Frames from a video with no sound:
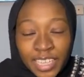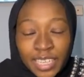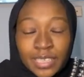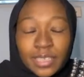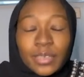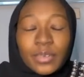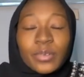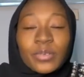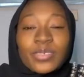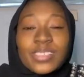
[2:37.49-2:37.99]

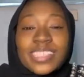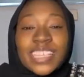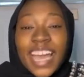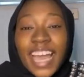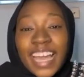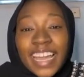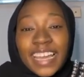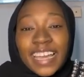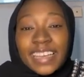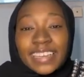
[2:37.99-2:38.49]
You know,
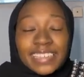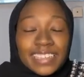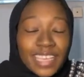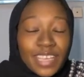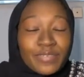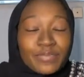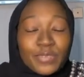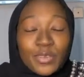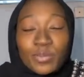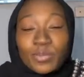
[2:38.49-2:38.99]
Skyline
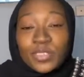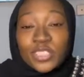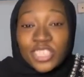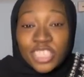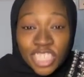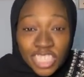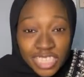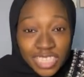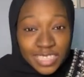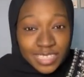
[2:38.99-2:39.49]
gave me
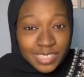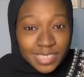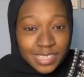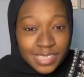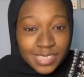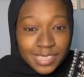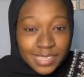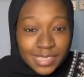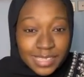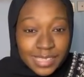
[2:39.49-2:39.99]

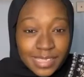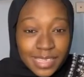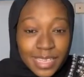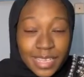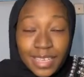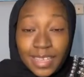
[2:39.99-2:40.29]
opportunities.